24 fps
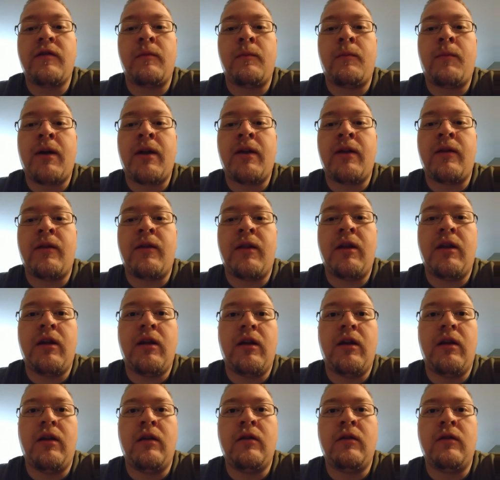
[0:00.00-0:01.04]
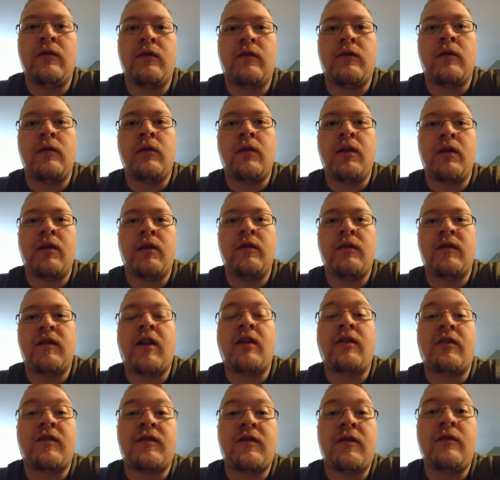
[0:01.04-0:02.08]
but the
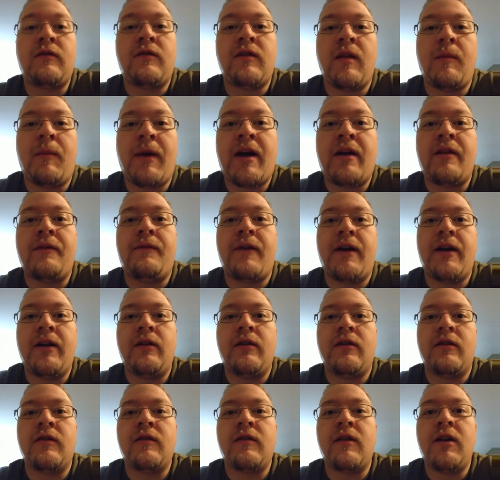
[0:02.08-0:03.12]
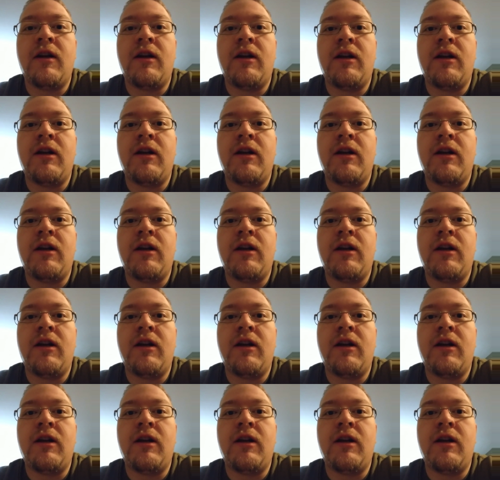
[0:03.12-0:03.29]
stealth suits and the pathfinders,